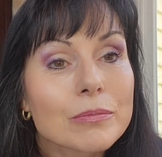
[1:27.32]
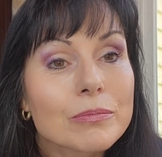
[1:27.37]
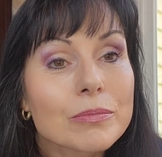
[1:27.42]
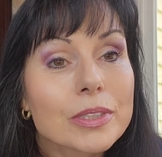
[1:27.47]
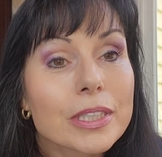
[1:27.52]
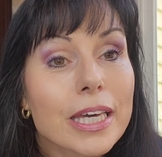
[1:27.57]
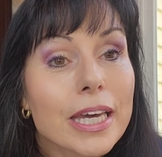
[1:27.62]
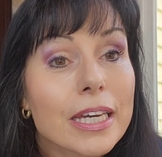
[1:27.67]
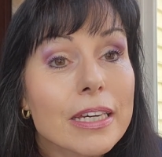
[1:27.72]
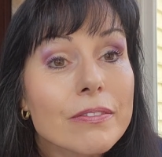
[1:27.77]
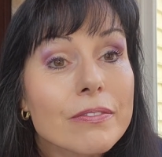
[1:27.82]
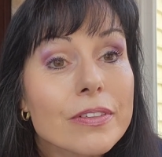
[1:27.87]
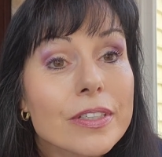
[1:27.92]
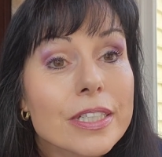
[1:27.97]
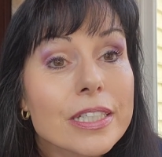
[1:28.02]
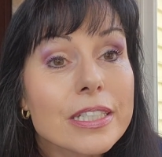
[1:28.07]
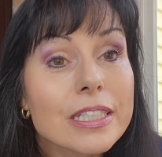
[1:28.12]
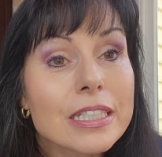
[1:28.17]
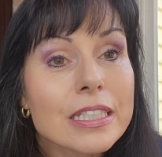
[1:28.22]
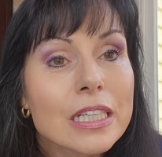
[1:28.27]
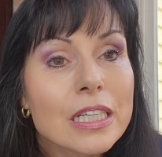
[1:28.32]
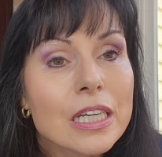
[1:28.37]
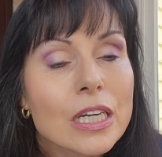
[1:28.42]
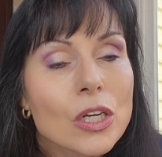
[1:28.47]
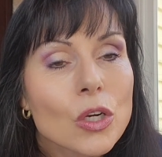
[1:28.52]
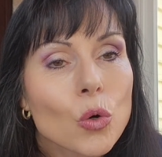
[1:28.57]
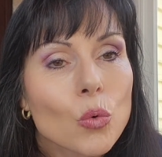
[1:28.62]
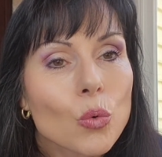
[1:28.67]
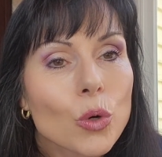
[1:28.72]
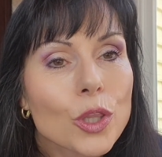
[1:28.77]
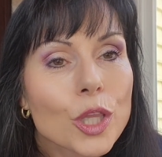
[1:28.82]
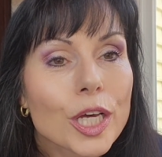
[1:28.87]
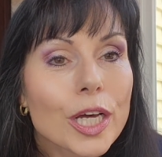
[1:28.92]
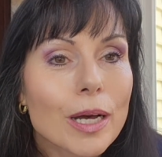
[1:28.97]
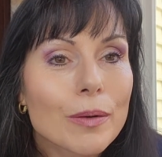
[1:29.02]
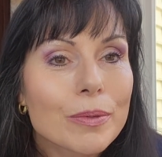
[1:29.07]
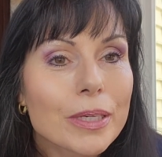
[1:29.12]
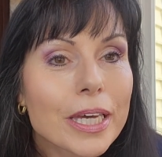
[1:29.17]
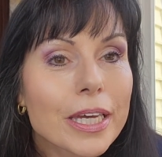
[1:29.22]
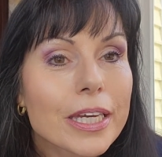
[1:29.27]
canvas with the
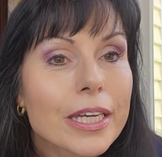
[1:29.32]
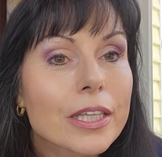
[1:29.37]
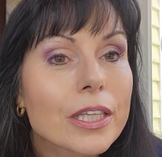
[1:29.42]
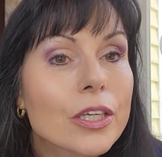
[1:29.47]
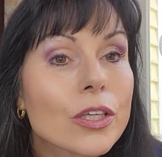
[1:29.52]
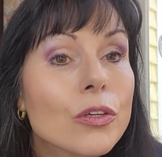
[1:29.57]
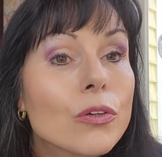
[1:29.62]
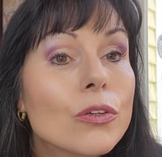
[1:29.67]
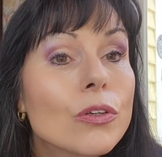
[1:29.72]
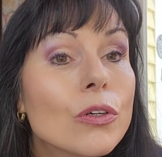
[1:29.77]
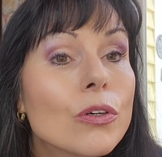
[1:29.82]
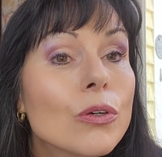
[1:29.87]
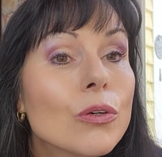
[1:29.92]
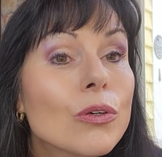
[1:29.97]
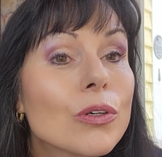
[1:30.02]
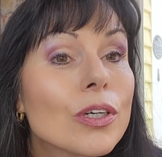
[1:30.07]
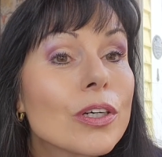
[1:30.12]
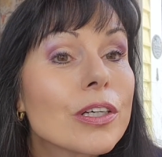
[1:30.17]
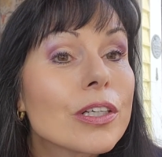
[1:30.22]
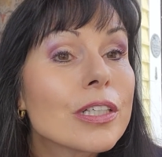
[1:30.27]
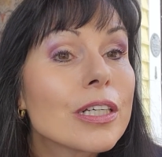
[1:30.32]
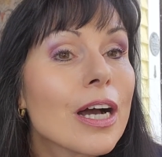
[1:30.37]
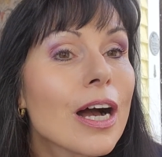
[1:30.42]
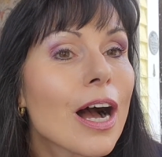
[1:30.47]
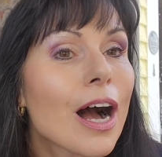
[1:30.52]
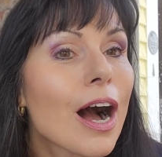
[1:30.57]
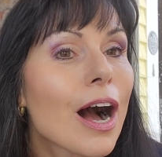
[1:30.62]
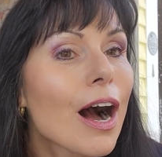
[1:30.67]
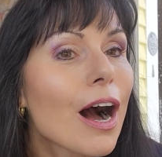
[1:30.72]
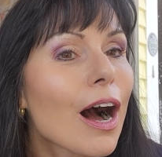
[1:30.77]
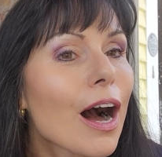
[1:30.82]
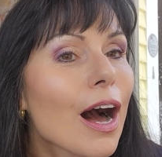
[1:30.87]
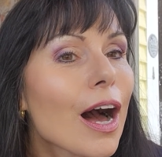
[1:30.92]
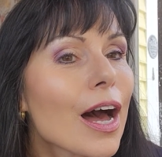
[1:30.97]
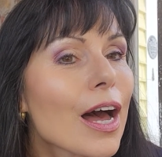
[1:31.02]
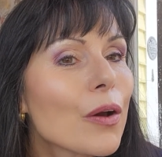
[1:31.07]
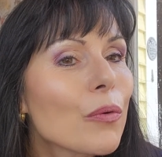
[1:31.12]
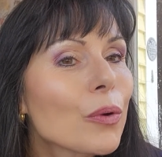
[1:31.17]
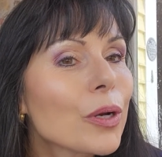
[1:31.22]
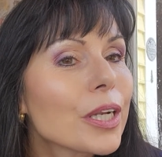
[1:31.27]
cupcake and the unicorn.
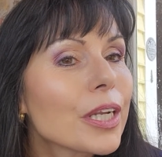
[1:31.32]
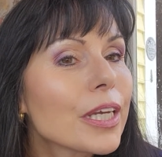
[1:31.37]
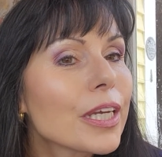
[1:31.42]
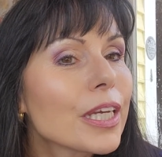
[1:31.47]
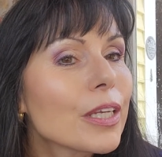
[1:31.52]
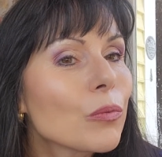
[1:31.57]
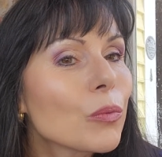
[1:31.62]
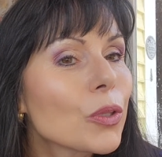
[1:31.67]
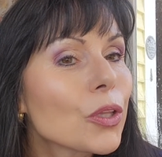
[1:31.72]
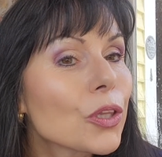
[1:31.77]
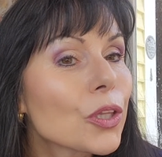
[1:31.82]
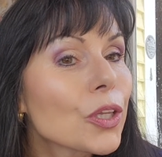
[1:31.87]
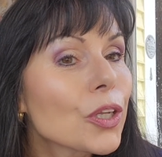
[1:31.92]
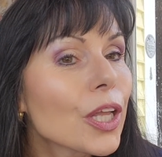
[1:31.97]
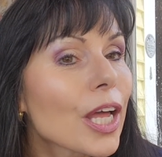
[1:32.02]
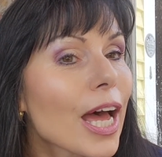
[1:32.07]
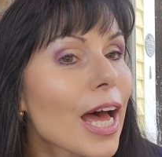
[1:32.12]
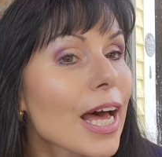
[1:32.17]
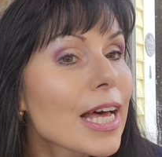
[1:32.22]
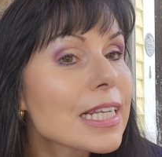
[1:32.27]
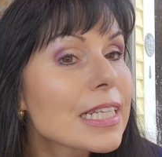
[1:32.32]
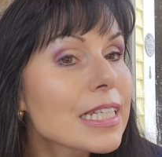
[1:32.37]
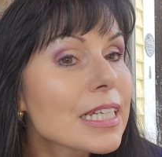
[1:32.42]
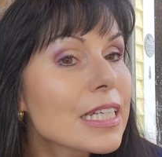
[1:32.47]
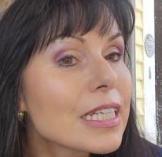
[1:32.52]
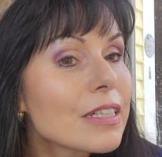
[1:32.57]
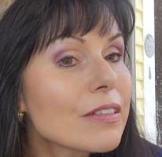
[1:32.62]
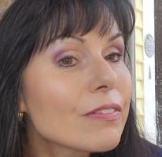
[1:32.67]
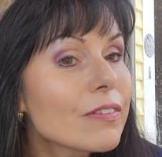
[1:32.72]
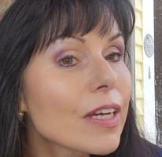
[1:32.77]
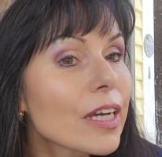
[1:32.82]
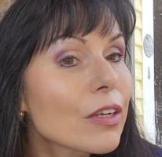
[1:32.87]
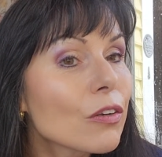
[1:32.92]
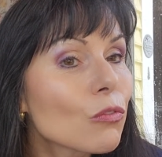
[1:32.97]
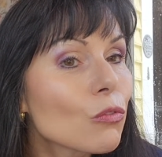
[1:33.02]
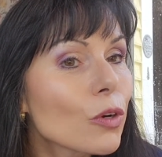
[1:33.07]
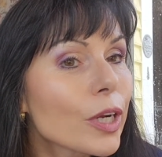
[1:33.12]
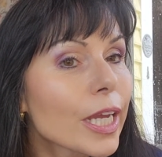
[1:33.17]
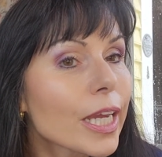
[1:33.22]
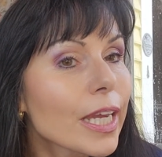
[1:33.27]
I went in with a little as if
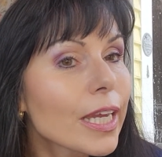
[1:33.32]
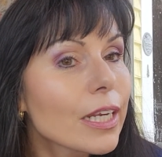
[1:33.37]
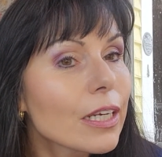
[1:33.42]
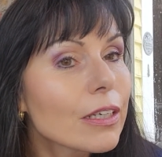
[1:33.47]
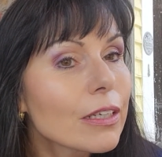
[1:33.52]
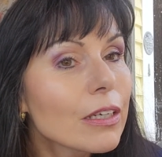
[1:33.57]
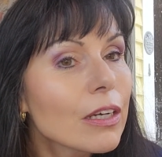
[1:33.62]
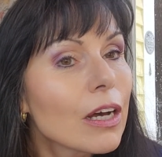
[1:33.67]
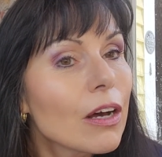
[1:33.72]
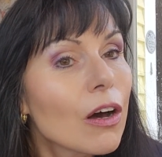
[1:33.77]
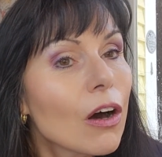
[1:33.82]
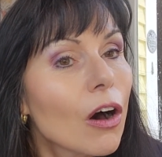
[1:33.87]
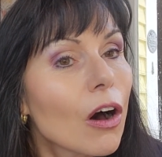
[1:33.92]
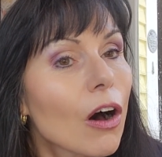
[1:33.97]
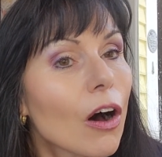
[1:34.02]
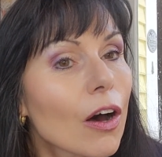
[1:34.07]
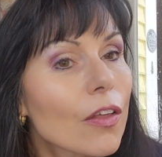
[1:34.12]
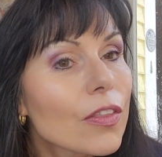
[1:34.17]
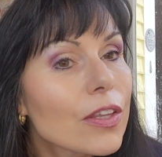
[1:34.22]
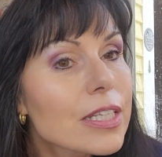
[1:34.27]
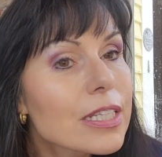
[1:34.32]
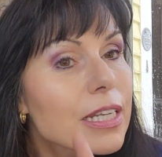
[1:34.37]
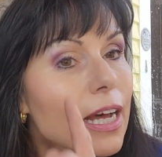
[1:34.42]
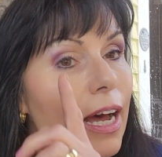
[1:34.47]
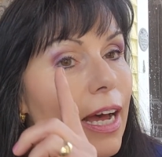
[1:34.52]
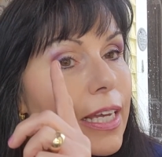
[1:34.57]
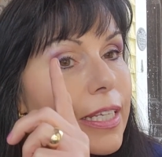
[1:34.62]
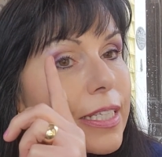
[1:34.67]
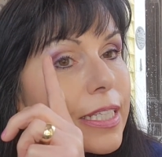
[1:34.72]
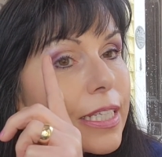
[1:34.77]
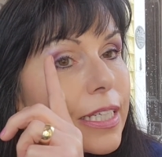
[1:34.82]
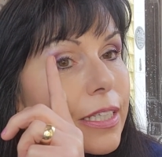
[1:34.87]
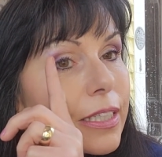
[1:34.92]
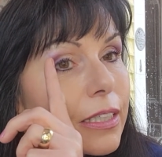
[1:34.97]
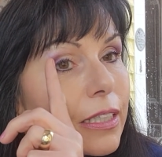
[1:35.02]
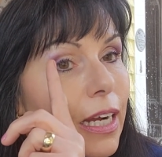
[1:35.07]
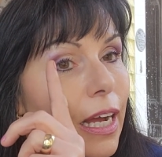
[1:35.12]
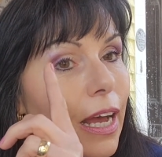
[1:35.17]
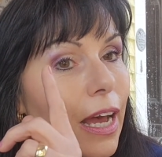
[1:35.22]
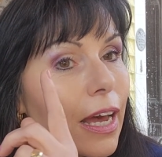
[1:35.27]
and rain on the sides
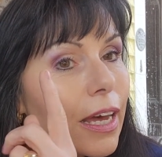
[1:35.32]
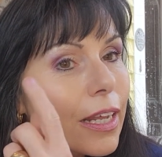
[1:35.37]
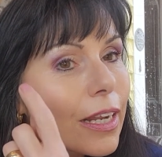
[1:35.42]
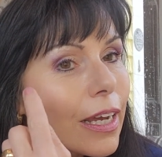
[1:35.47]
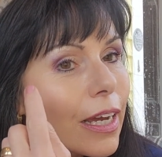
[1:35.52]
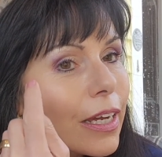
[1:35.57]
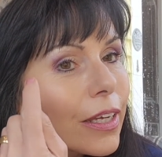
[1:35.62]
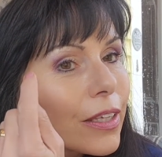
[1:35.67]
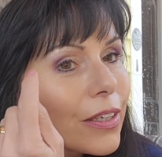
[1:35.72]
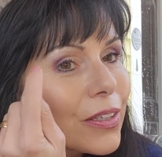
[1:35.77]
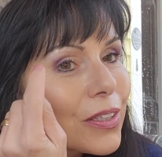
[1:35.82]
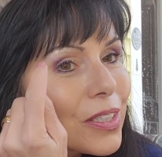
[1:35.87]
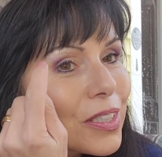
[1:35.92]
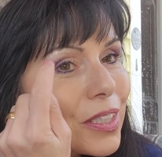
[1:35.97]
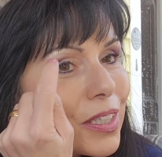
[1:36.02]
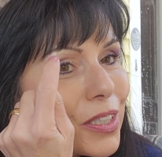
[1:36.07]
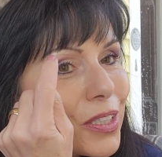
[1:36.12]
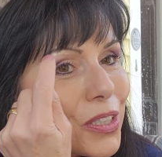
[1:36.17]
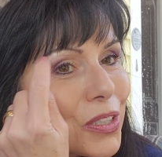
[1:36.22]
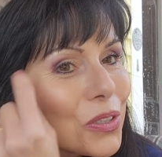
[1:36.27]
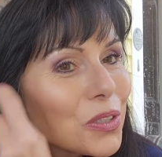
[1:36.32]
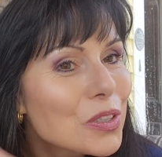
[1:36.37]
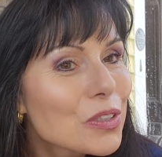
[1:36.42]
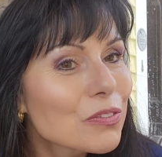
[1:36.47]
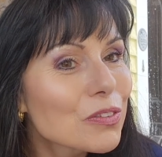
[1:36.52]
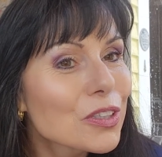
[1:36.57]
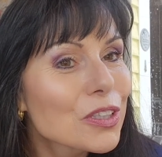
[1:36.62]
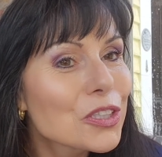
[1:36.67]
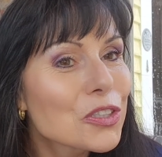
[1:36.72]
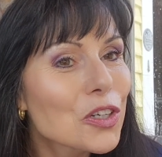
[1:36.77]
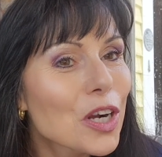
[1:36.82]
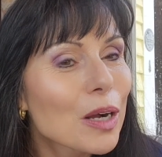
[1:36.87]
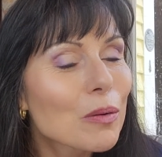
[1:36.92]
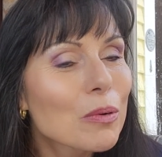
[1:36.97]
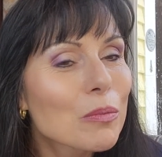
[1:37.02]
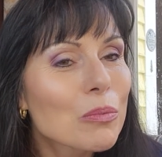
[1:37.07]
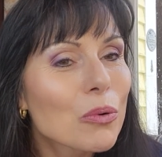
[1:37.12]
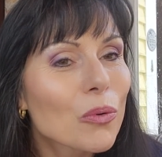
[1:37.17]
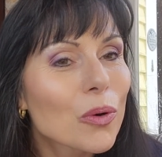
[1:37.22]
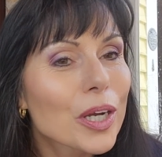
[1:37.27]
here, and I used a Duke for the
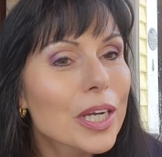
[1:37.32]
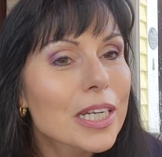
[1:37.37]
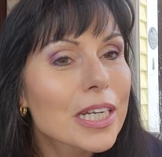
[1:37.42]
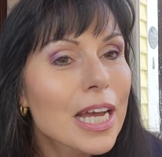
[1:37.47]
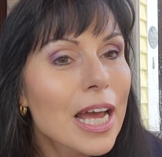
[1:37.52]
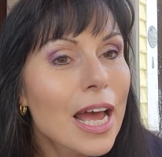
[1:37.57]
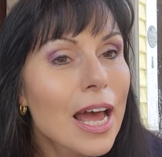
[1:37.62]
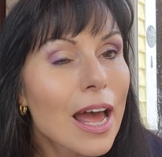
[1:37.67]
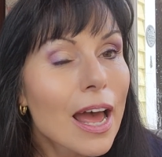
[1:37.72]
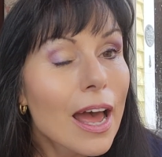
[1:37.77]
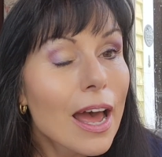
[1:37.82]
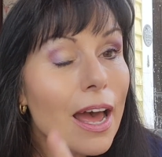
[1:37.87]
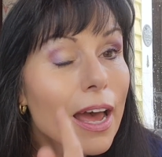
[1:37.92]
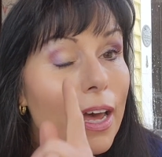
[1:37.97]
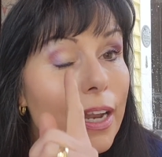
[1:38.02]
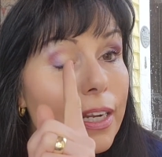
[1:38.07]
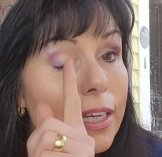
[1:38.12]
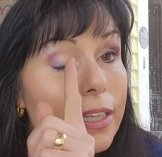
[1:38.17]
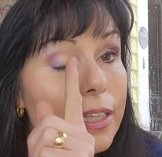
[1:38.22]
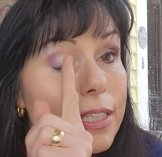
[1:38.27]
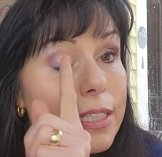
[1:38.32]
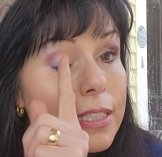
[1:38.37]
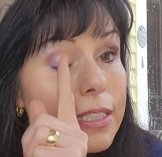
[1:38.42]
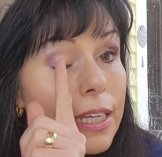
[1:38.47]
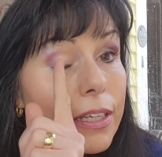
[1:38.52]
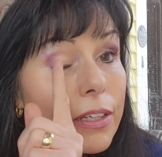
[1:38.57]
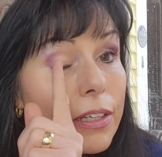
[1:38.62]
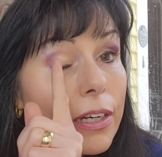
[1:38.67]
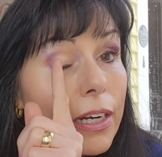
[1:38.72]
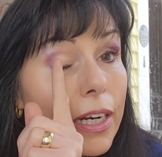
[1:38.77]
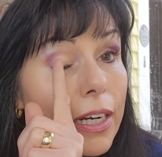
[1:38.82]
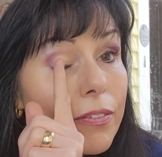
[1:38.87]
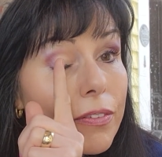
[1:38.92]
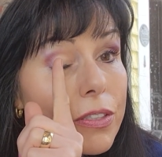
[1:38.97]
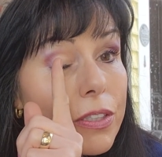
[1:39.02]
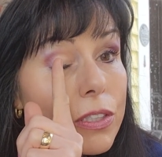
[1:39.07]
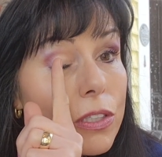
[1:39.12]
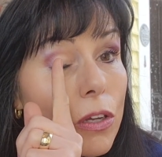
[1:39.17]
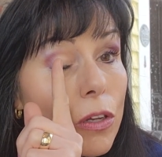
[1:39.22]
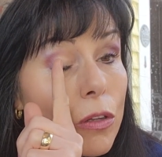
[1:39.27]
drama point. And in the center, I have
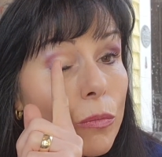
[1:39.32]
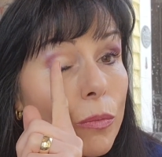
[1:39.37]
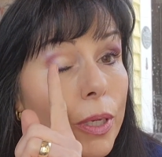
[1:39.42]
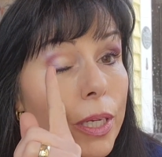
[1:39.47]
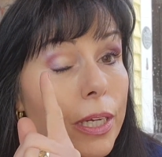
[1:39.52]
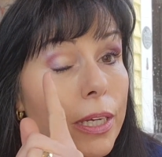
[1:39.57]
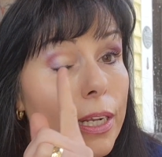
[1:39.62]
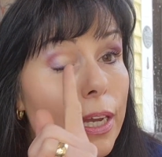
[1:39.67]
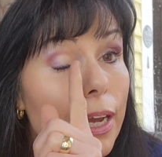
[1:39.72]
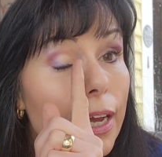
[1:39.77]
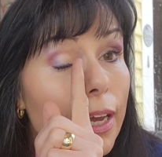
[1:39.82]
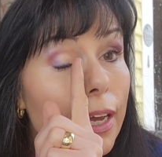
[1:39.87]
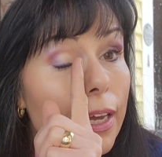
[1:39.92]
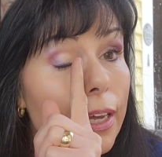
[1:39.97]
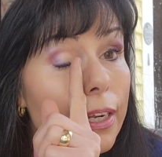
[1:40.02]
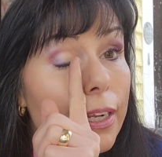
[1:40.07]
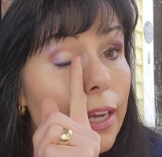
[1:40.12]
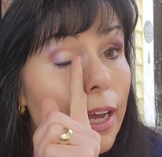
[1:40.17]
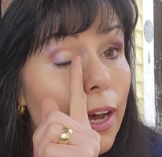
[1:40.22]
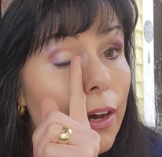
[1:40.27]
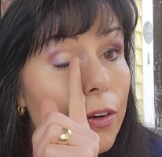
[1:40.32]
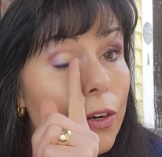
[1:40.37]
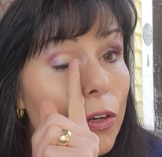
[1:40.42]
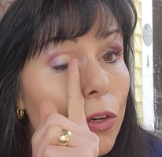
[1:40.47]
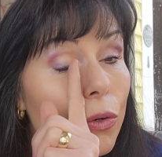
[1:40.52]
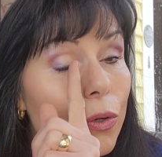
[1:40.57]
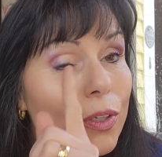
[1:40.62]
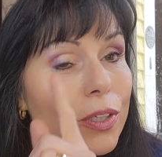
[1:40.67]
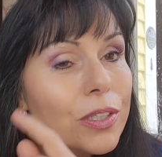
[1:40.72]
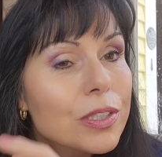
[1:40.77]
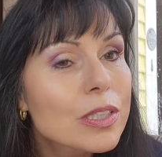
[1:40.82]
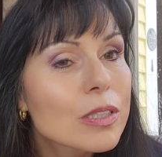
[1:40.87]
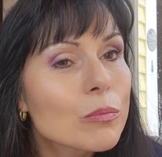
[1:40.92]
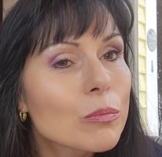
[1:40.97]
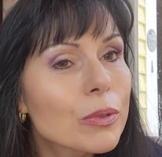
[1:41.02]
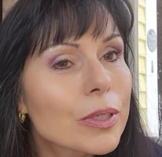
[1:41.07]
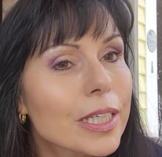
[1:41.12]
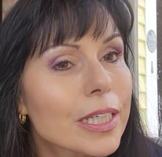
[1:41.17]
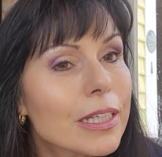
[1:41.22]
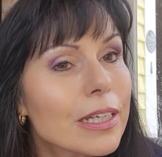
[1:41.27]
Soulmate, and outer corner
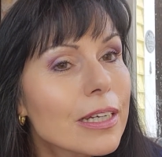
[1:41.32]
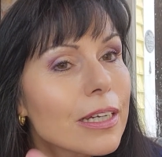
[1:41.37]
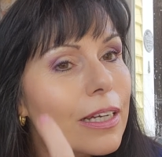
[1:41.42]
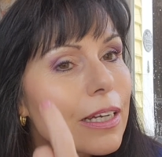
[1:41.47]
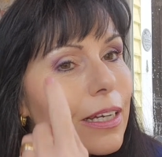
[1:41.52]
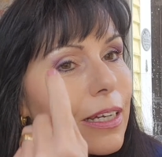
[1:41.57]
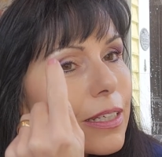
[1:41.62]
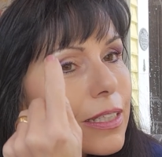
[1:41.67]
Sabrina